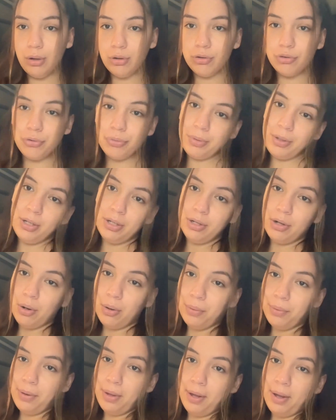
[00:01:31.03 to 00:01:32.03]
all of
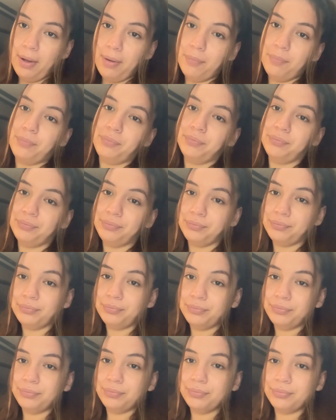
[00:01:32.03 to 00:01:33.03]
that.
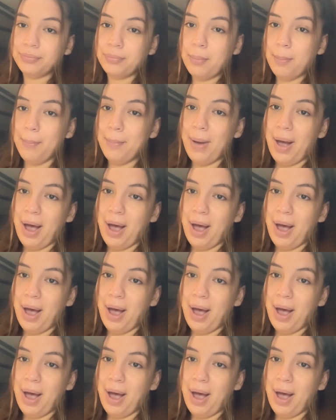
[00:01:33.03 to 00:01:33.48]
And bye.